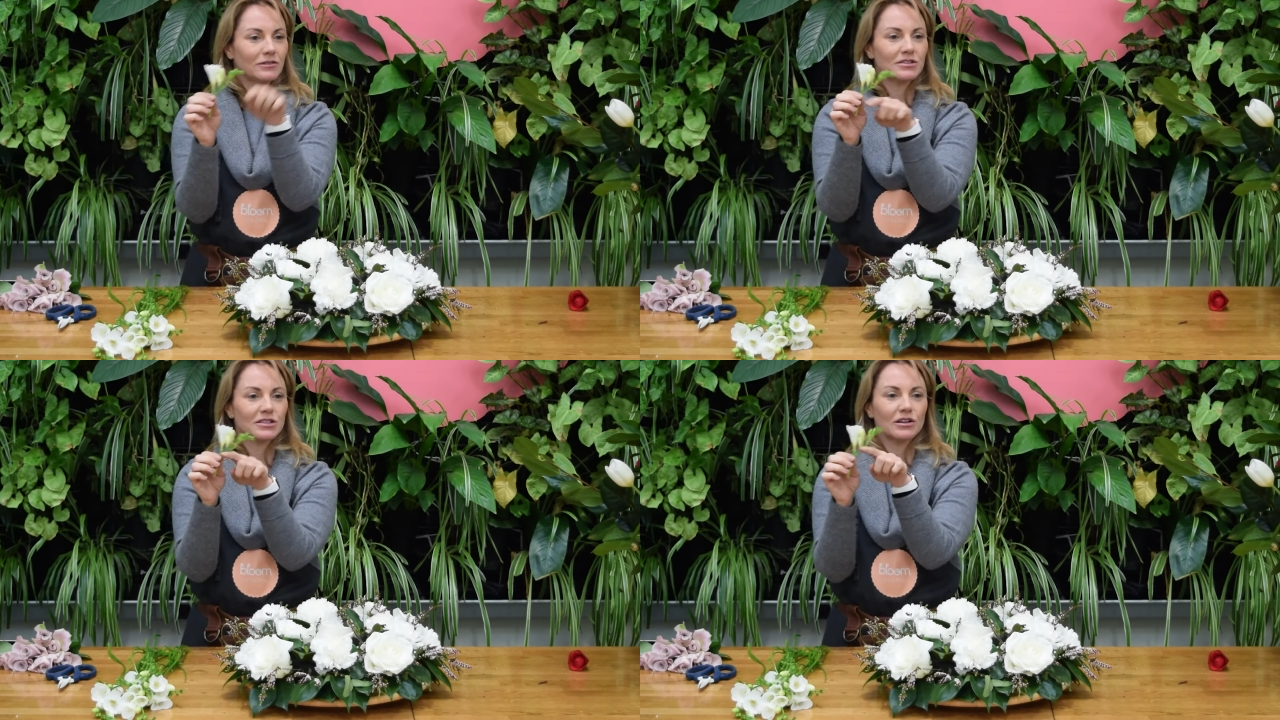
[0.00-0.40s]

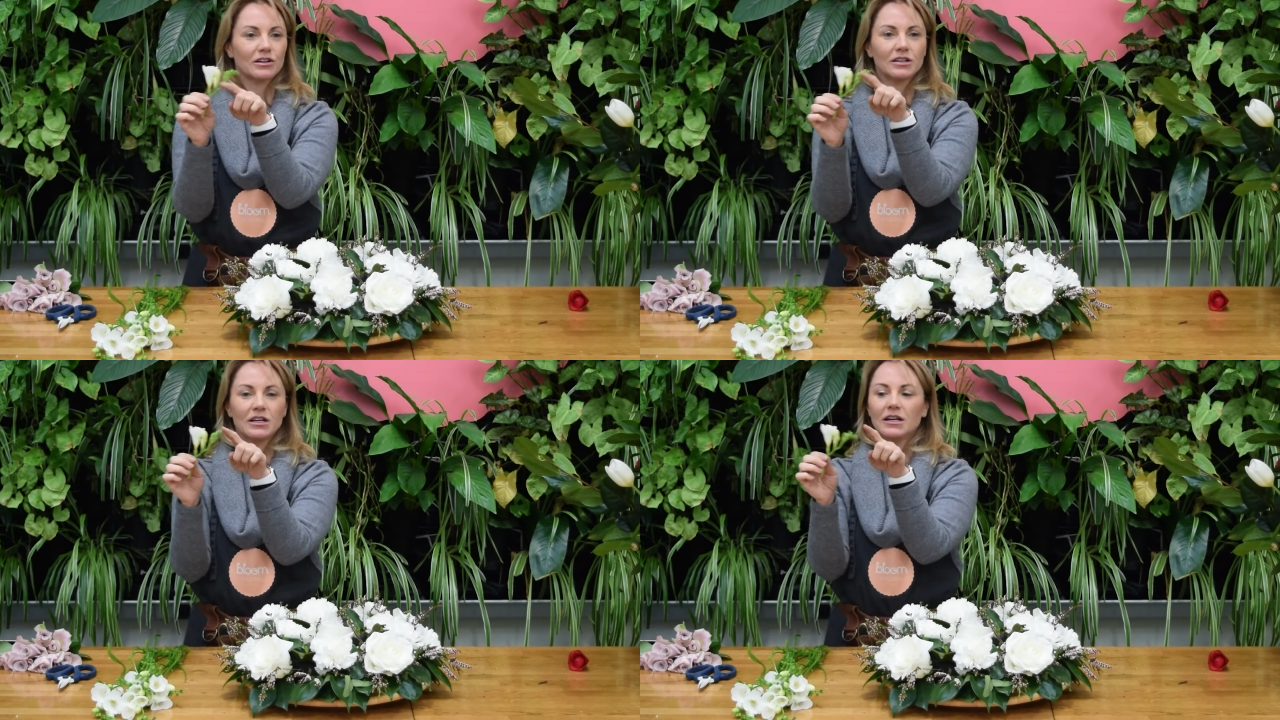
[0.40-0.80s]

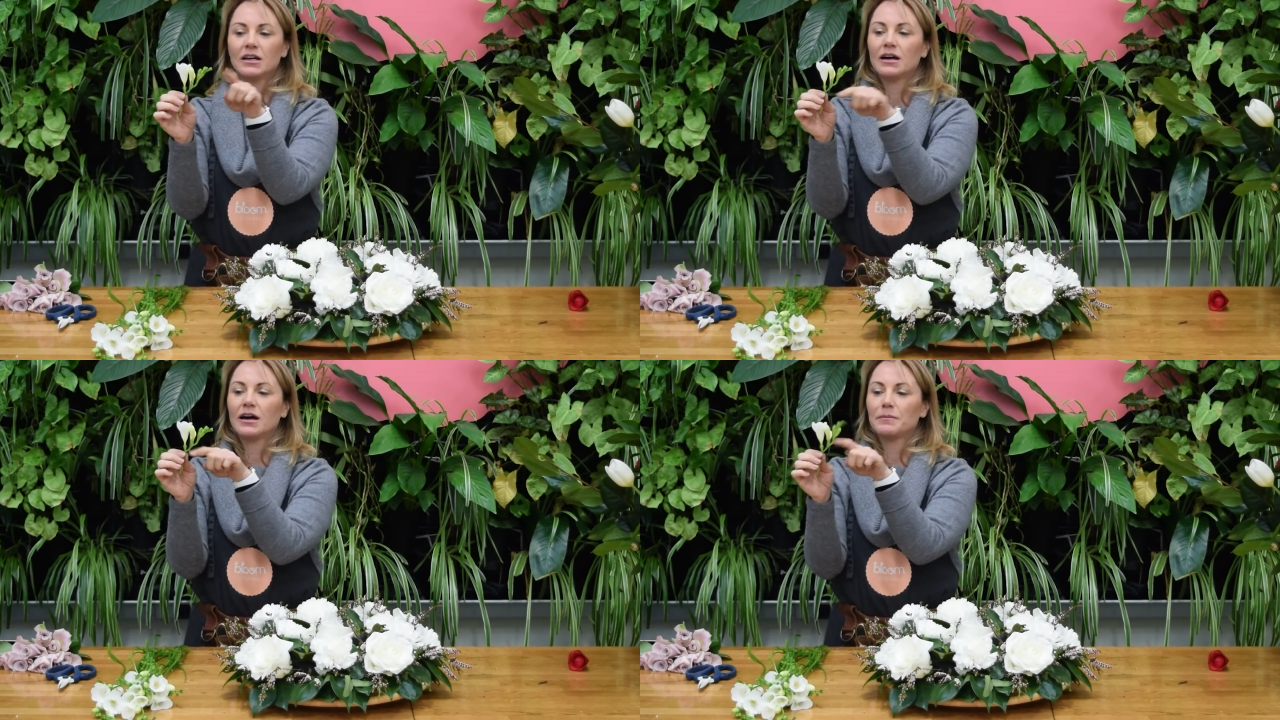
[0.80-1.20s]
So,
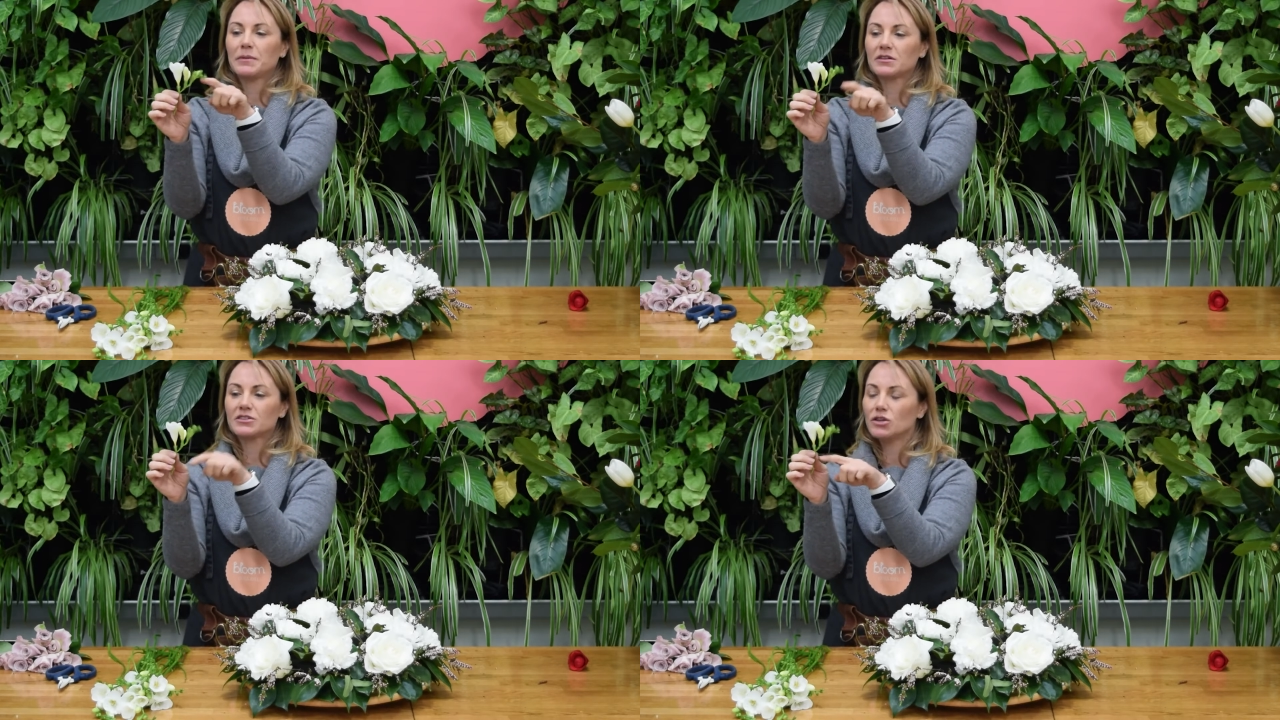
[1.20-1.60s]

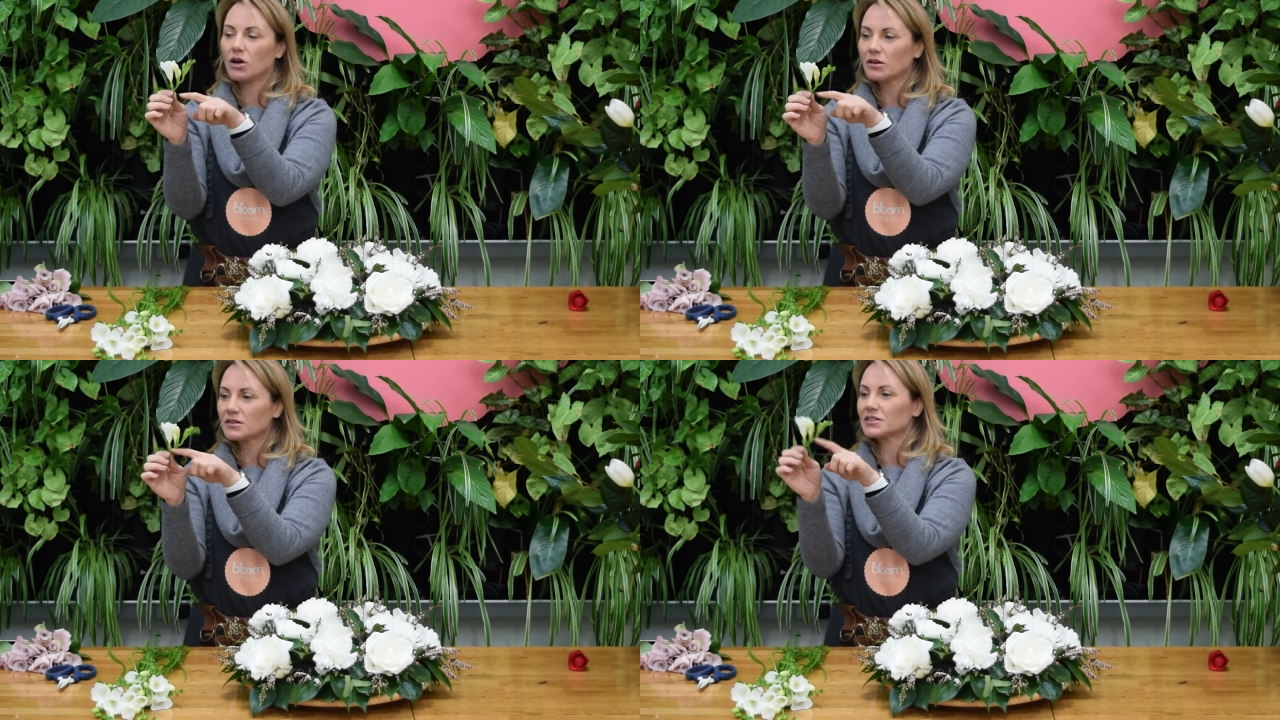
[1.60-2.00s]
but it's not.